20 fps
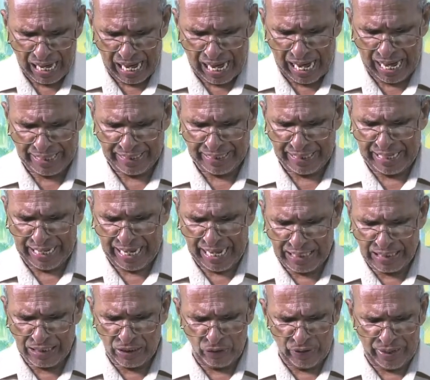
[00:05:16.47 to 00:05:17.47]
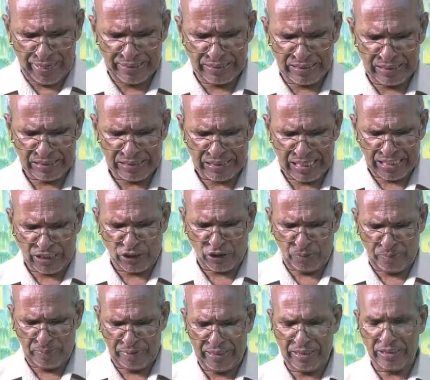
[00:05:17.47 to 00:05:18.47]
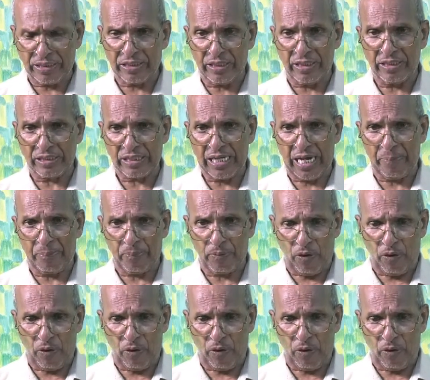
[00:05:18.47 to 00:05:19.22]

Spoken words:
and encourage such ministers and